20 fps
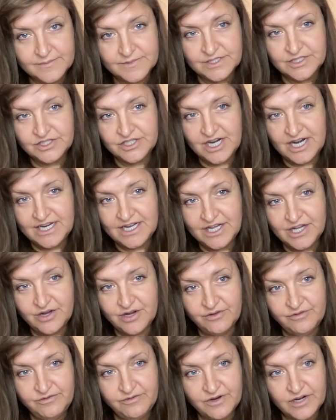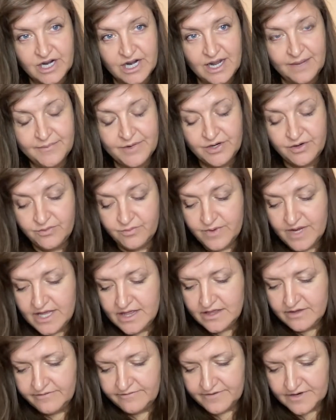I'm going to try to go for it. I'm going to
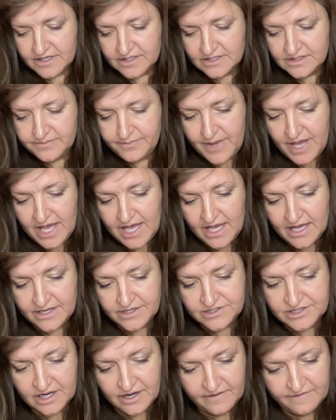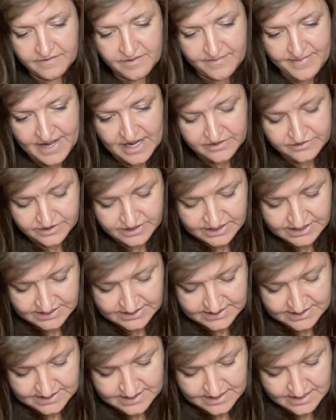read the first page of the
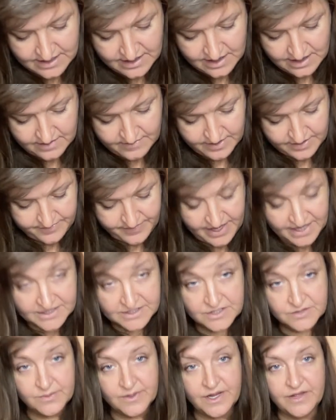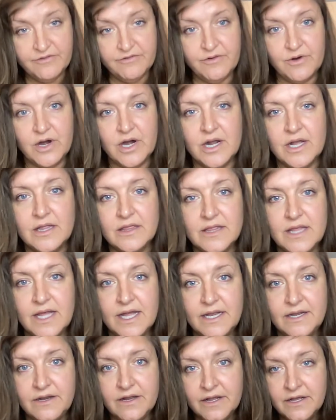boundaries and on page 24. And
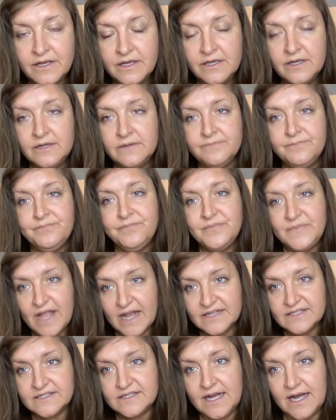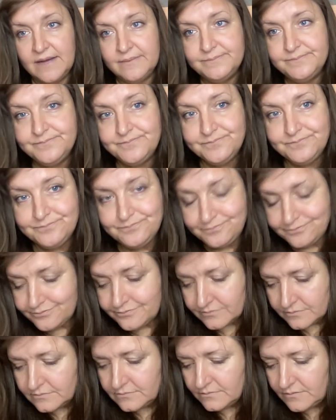then next time,
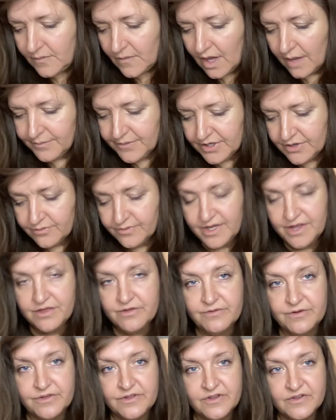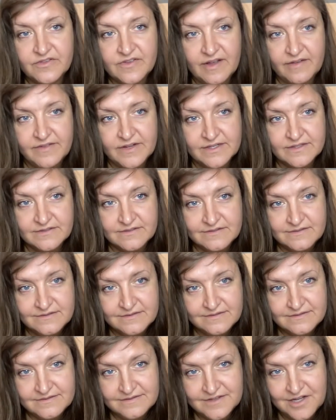I'm going to read through the 7
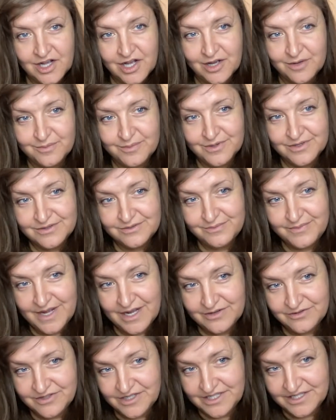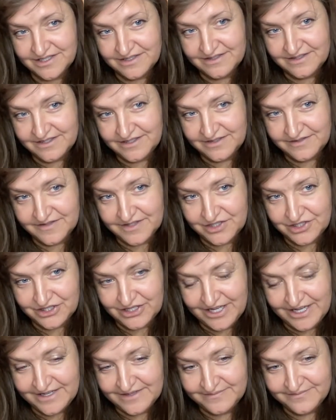hub boundaries
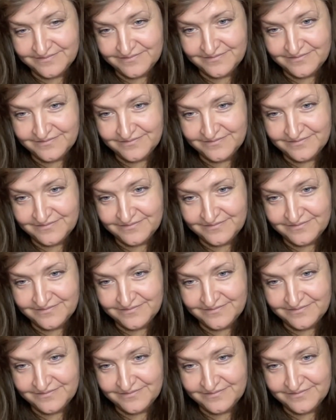individually.